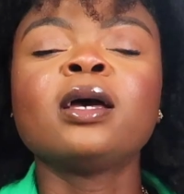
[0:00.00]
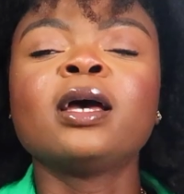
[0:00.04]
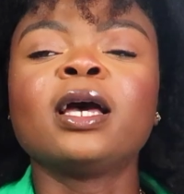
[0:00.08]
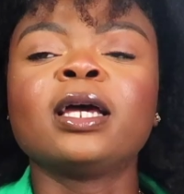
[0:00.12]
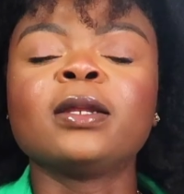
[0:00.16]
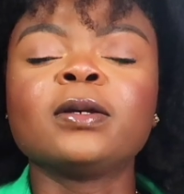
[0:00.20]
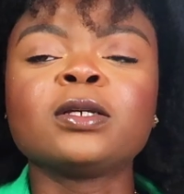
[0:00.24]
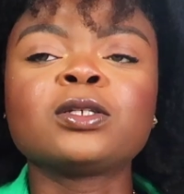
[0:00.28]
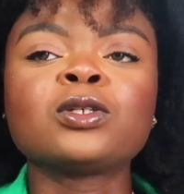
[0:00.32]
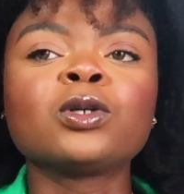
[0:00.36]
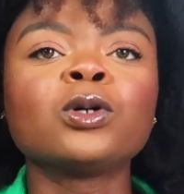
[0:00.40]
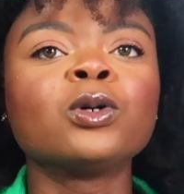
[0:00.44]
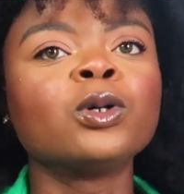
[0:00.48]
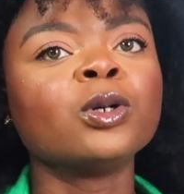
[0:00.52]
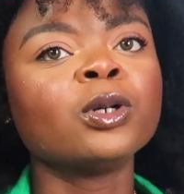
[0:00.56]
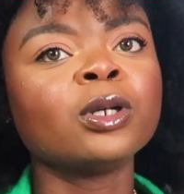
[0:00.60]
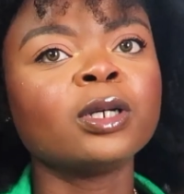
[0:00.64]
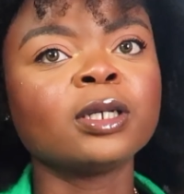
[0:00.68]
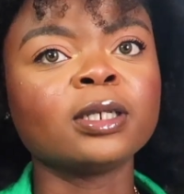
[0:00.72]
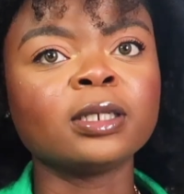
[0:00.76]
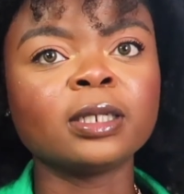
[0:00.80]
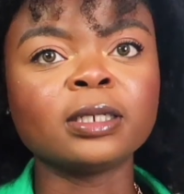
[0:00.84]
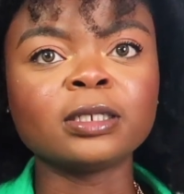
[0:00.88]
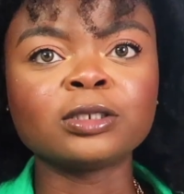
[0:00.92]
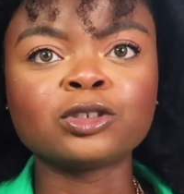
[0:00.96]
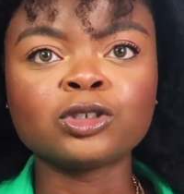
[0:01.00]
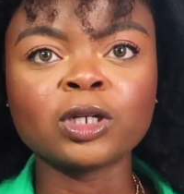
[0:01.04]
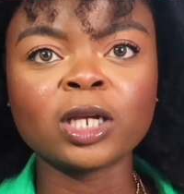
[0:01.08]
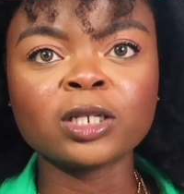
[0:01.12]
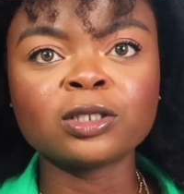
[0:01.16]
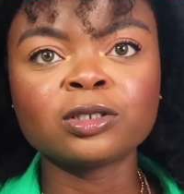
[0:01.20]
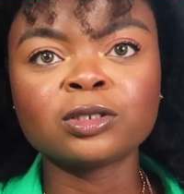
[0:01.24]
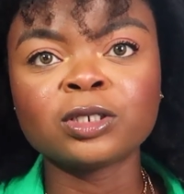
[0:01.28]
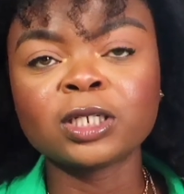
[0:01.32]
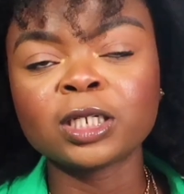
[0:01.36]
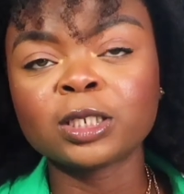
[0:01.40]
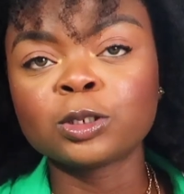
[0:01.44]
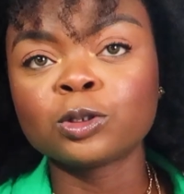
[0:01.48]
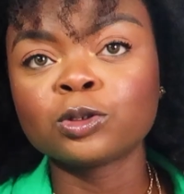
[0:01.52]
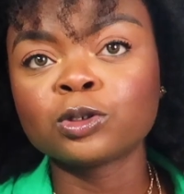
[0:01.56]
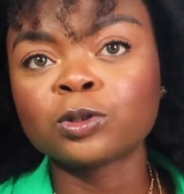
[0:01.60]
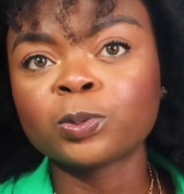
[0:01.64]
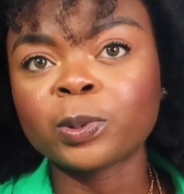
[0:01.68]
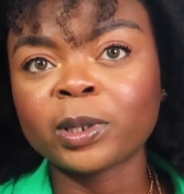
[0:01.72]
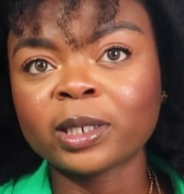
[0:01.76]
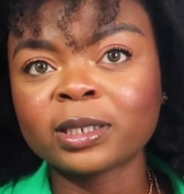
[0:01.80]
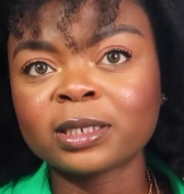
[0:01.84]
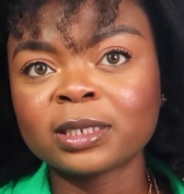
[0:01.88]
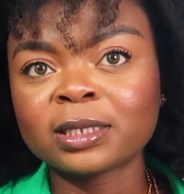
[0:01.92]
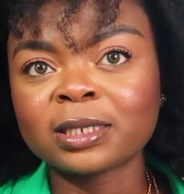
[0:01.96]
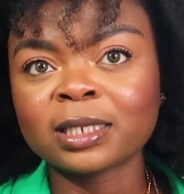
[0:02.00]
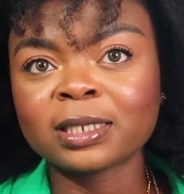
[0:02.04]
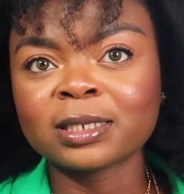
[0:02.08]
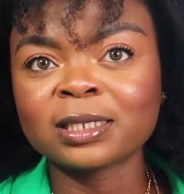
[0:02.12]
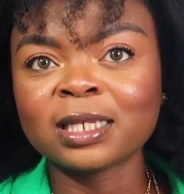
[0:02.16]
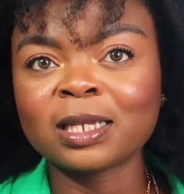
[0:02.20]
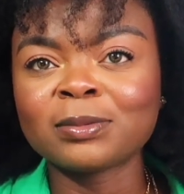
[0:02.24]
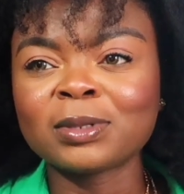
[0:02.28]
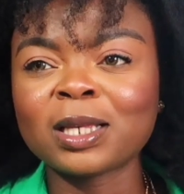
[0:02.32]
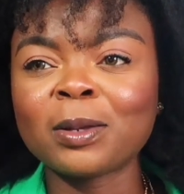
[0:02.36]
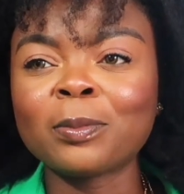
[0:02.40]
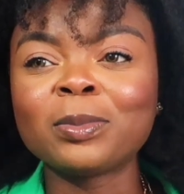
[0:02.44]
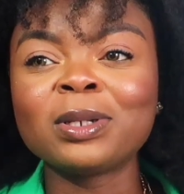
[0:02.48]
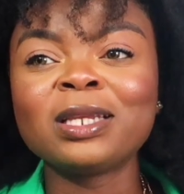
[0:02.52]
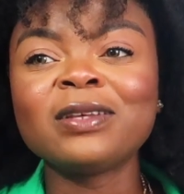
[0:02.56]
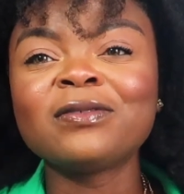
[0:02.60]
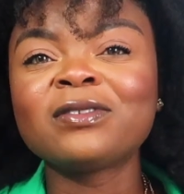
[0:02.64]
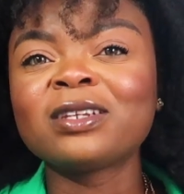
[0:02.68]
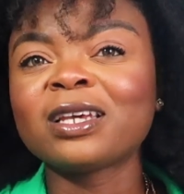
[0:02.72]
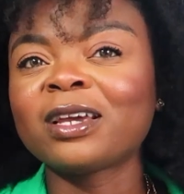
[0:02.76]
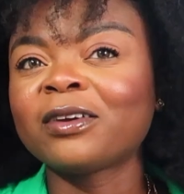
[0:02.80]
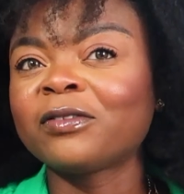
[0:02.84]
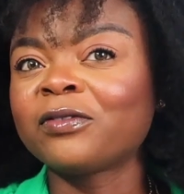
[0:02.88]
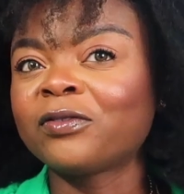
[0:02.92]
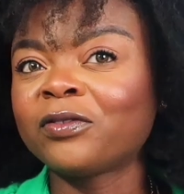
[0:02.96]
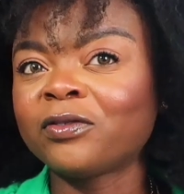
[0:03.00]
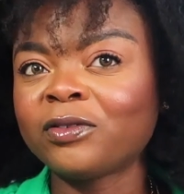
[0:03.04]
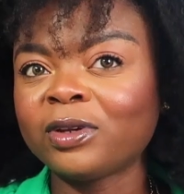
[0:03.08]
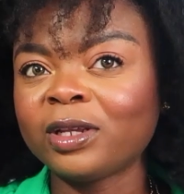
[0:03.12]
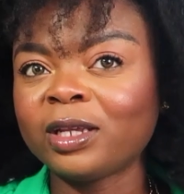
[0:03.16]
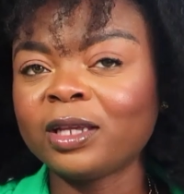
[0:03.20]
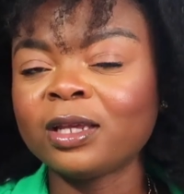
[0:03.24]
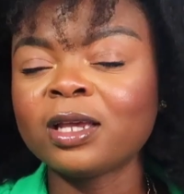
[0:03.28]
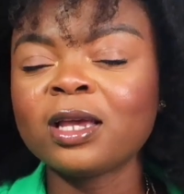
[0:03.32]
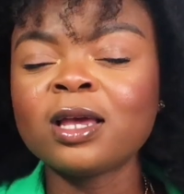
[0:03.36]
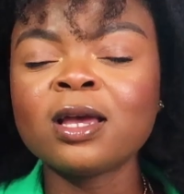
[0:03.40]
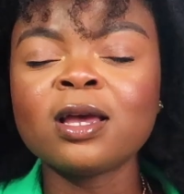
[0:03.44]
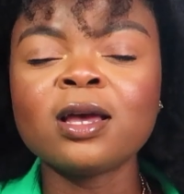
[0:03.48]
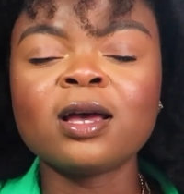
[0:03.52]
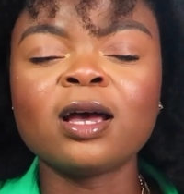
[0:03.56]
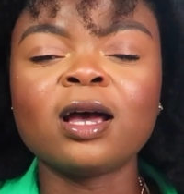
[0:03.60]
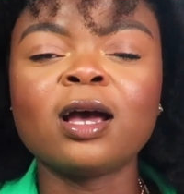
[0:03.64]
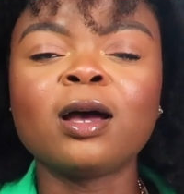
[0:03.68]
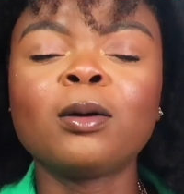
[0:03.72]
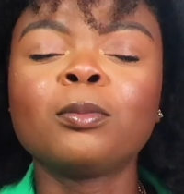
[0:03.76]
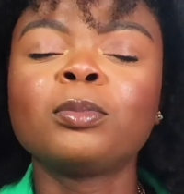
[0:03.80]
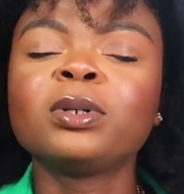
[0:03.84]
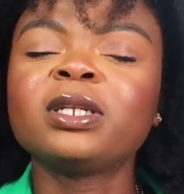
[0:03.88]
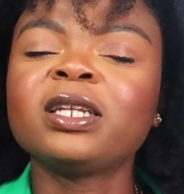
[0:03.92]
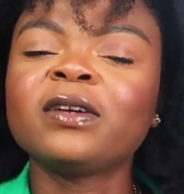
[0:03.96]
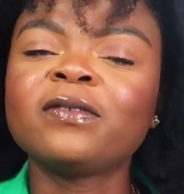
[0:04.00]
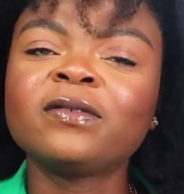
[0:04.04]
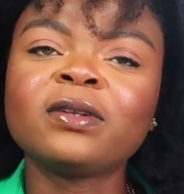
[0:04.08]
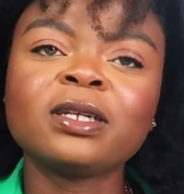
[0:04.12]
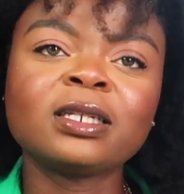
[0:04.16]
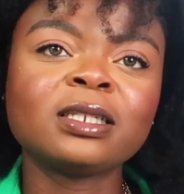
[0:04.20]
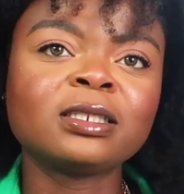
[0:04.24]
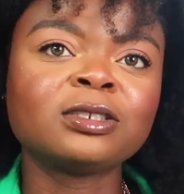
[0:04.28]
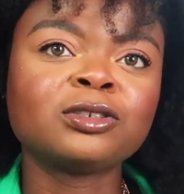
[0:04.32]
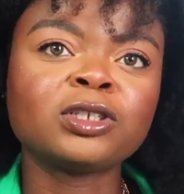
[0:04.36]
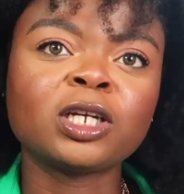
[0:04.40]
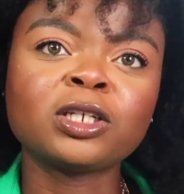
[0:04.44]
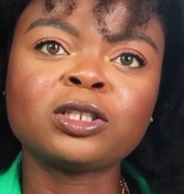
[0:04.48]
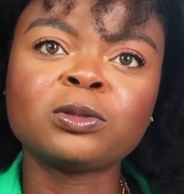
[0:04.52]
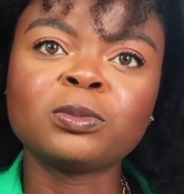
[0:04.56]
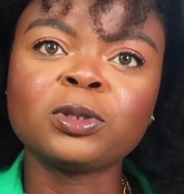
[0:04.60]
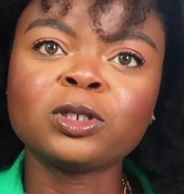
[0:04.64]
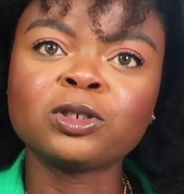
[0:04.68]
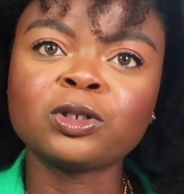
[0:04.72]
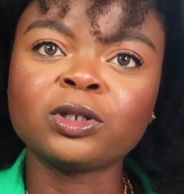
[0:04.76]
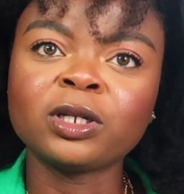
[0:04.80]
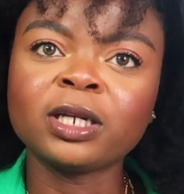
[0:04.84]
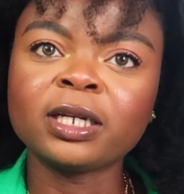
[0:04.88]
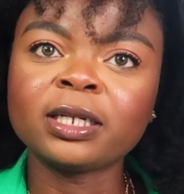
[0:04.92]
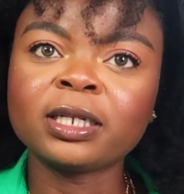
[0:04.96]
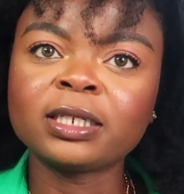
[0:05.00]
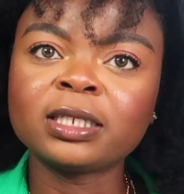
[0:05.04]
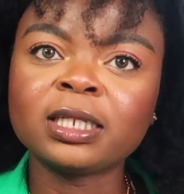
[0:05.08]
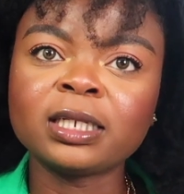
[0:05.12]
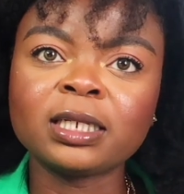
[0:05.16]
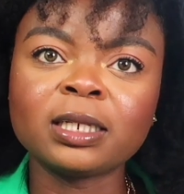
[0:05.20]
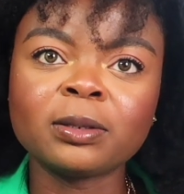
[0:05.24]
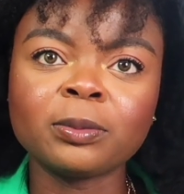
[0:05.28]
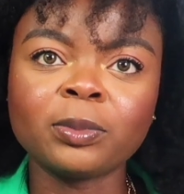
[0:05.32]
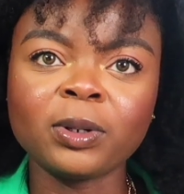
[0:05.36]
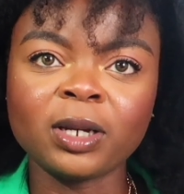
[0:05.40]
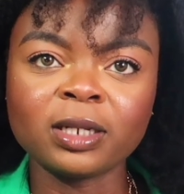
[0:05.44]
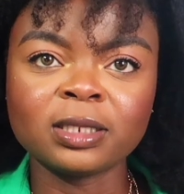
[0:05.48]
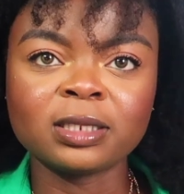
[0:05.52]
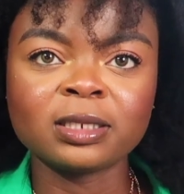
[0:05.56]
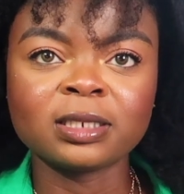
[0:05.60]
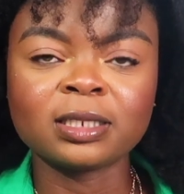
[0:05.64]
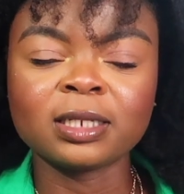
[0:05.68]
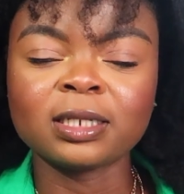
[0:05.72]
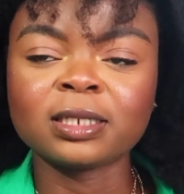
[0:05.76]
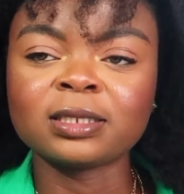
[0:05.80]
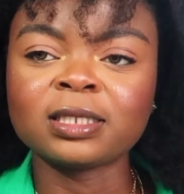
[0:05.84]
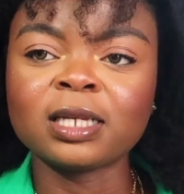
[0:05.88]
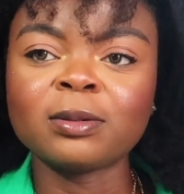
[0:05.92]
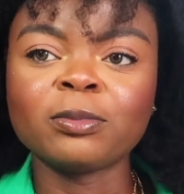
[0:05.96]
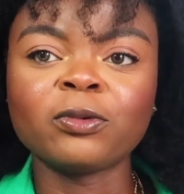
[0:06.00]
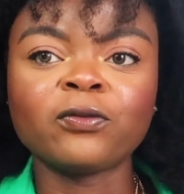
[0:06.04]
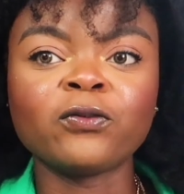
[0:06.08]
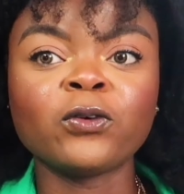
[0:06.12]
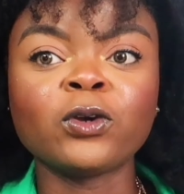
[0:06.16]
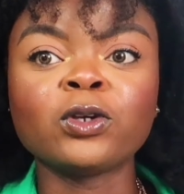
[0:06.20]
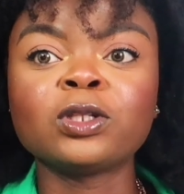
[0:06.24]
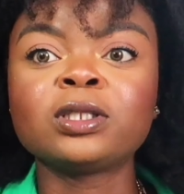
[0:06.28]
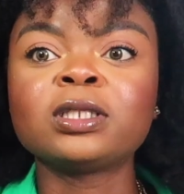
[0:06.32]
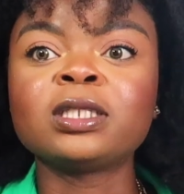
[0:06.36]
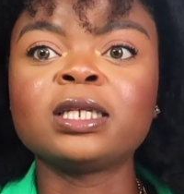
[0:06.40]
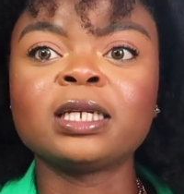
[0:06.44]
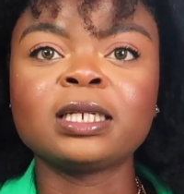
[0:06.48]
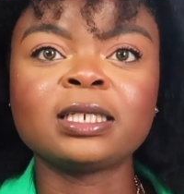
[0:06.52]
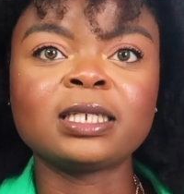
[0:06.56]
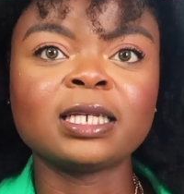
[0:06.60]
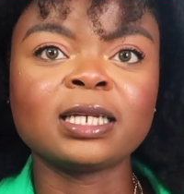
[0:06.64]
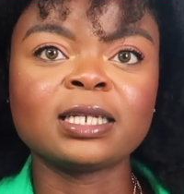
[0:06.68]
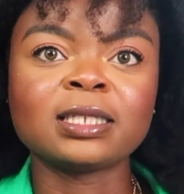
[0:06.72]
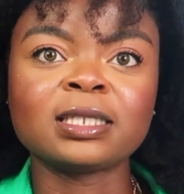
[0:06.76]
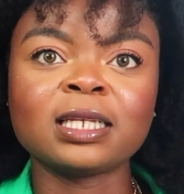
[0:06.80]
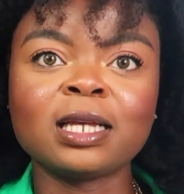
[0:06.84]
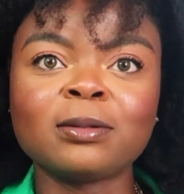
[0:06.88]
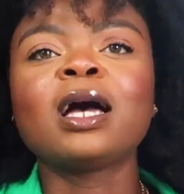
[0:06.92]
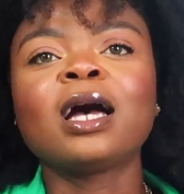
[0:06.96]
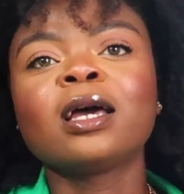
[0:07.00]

And so try to take those practice exams. I believe they are free, but definitely try to make sure you're taking practice exam before you take the exam.